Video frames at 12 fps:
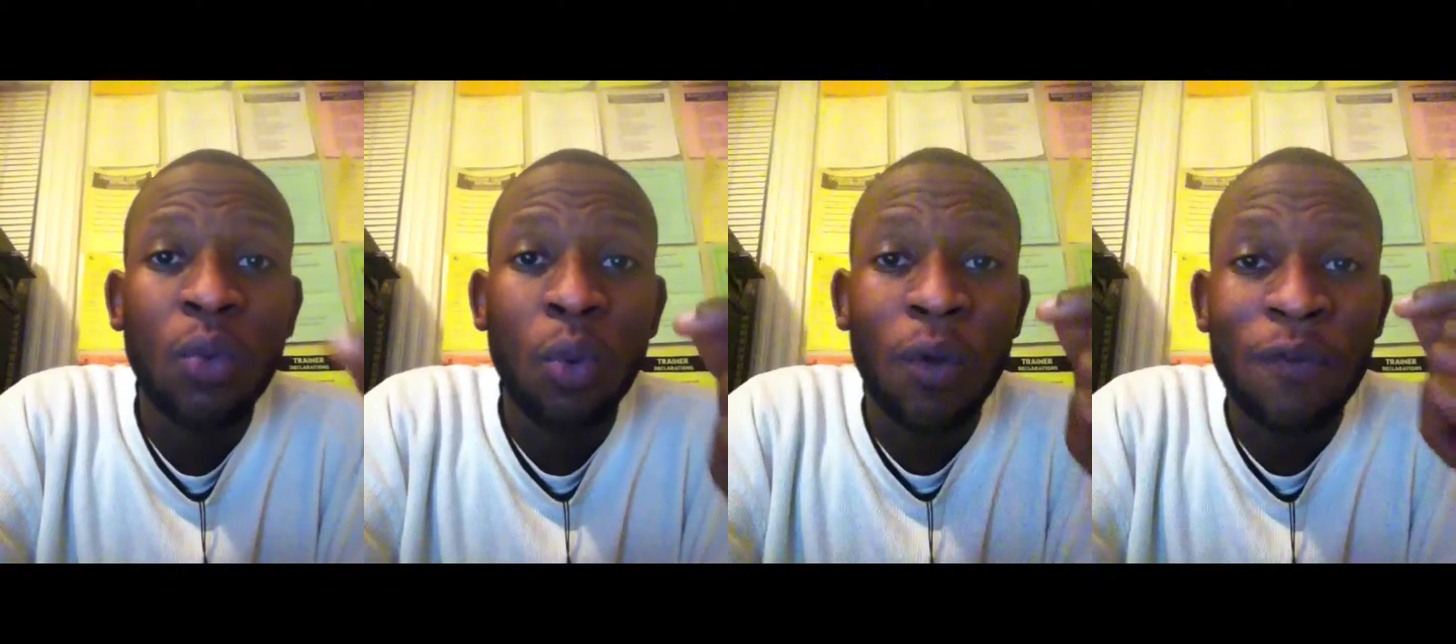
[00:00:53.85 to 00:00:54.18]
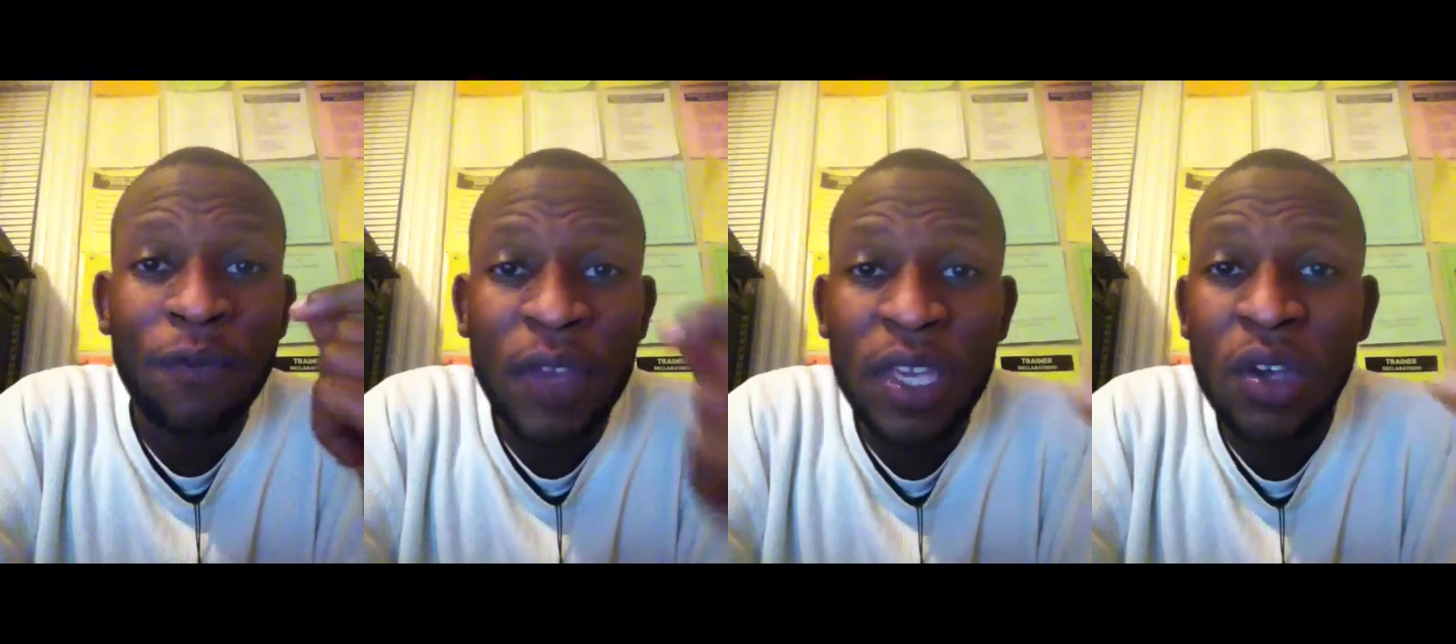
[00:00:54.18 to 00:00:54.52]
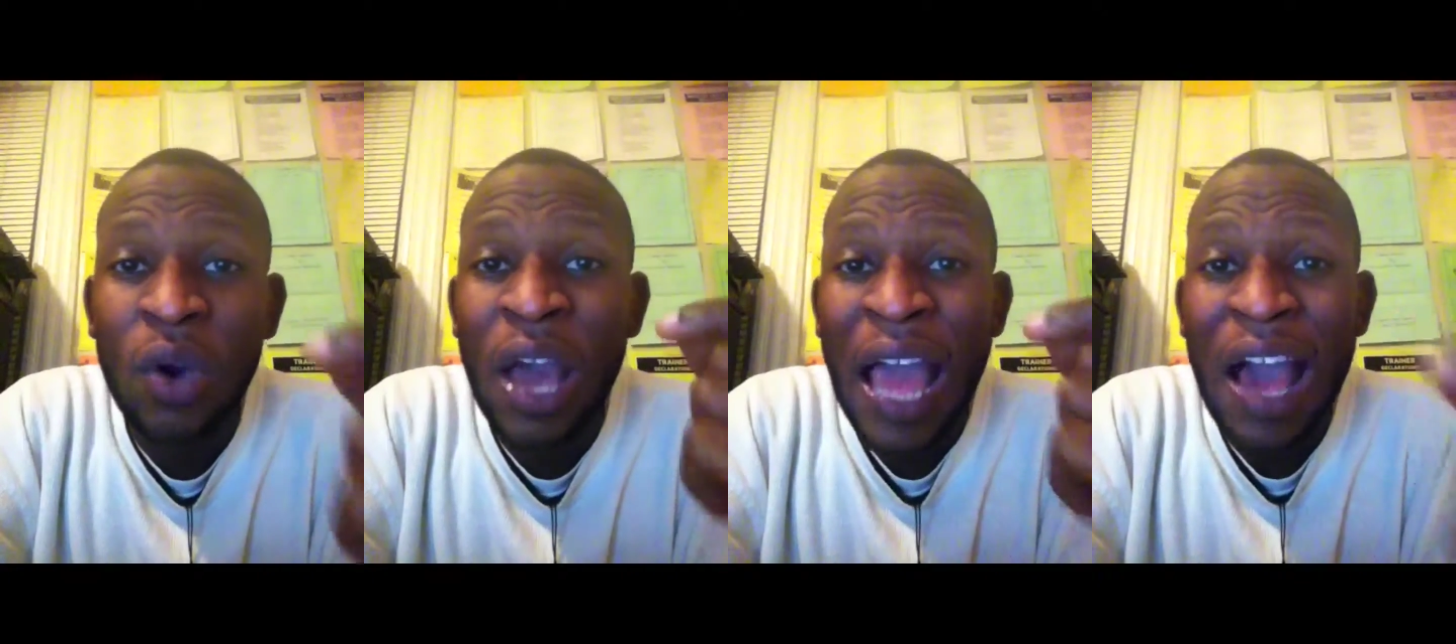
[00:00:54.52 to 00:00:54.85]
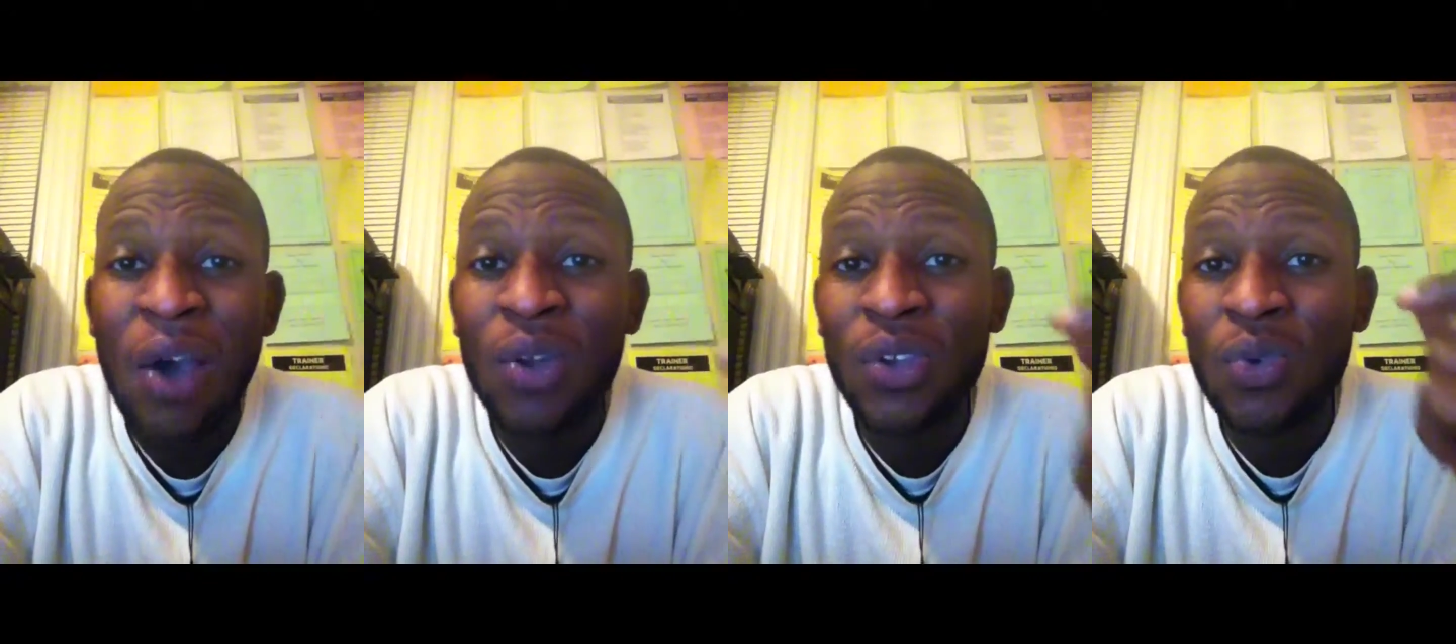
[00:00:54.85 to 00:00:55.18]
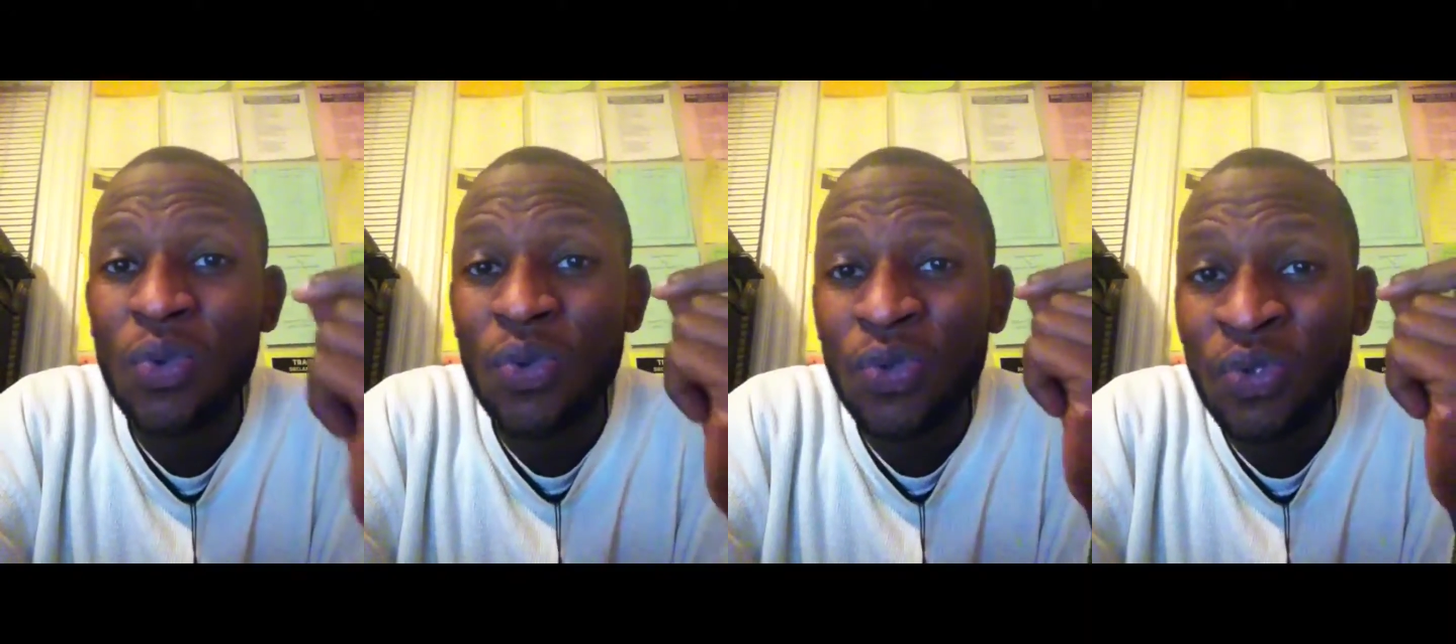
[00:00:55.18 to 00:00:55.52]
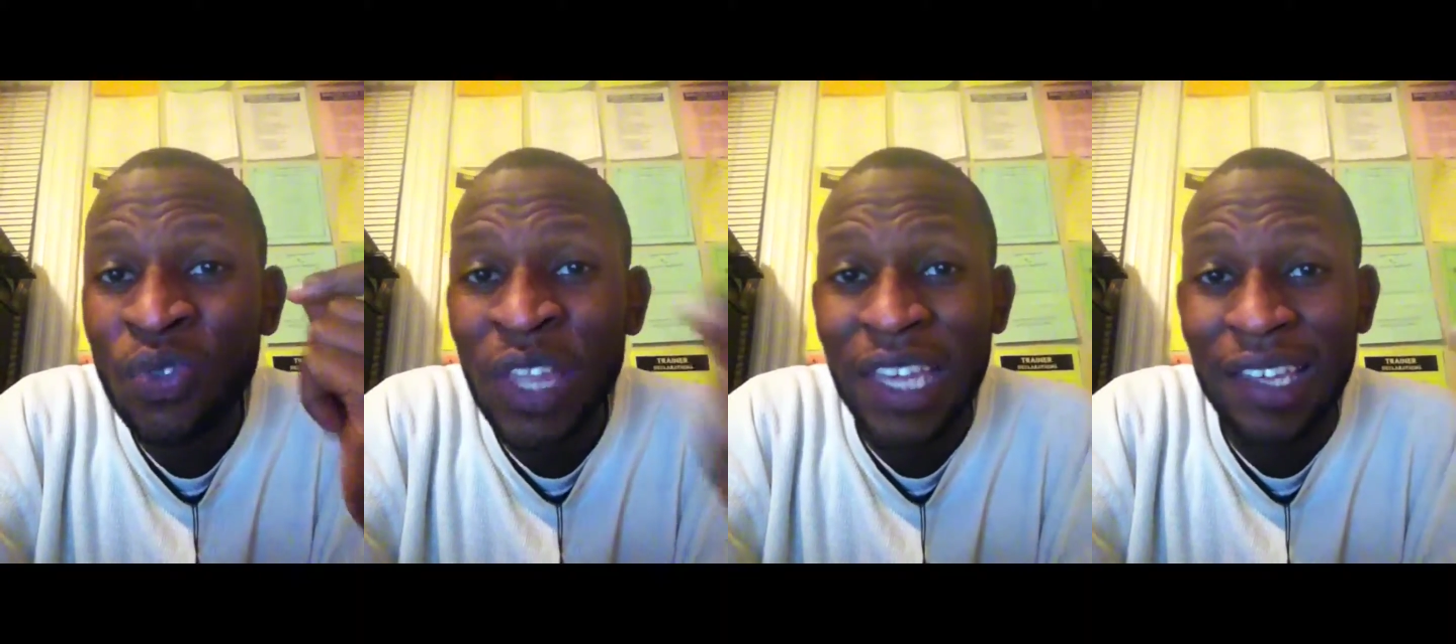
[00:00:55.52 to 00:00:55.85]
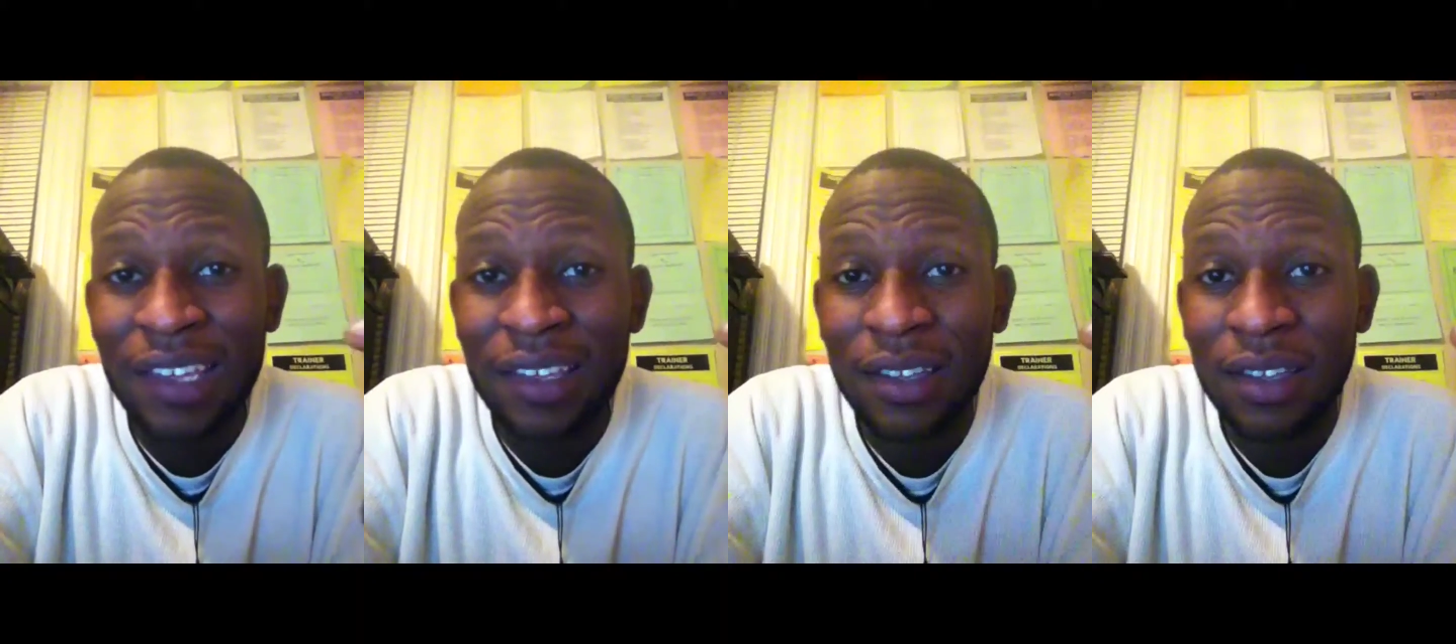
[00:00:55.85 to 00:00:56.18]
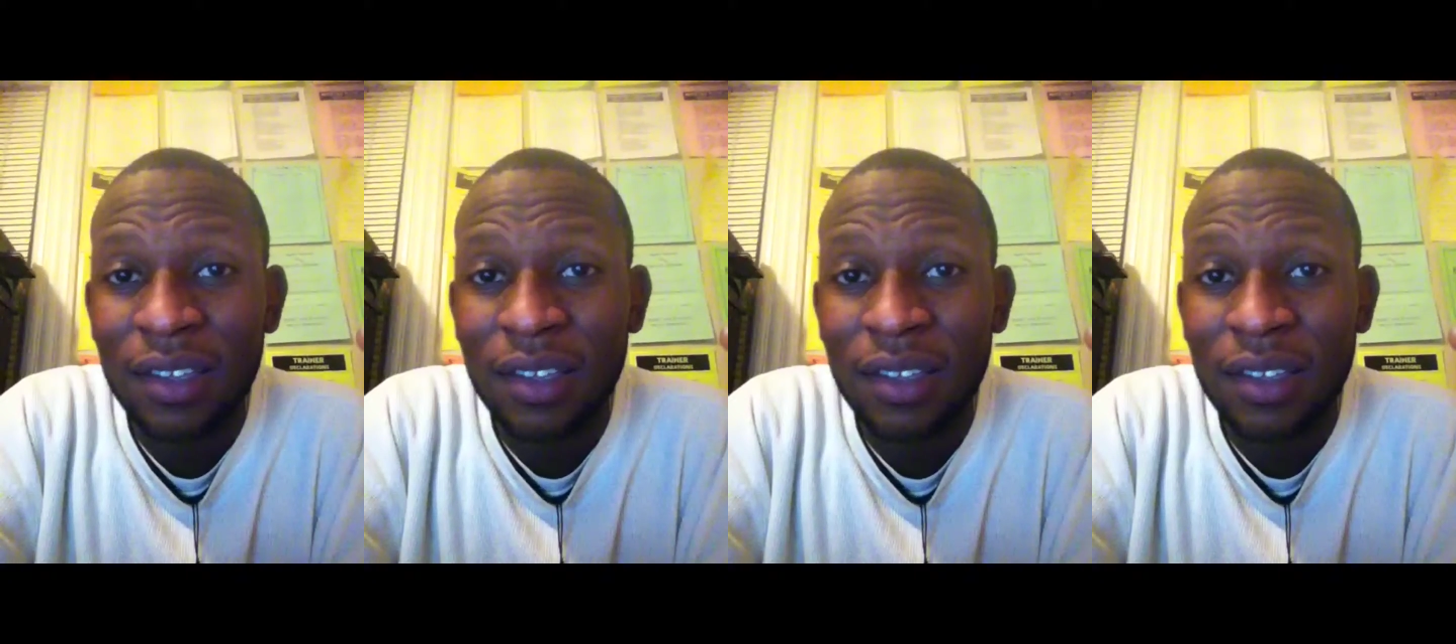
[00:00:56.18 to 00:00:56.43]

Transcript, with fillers: reveal how you think.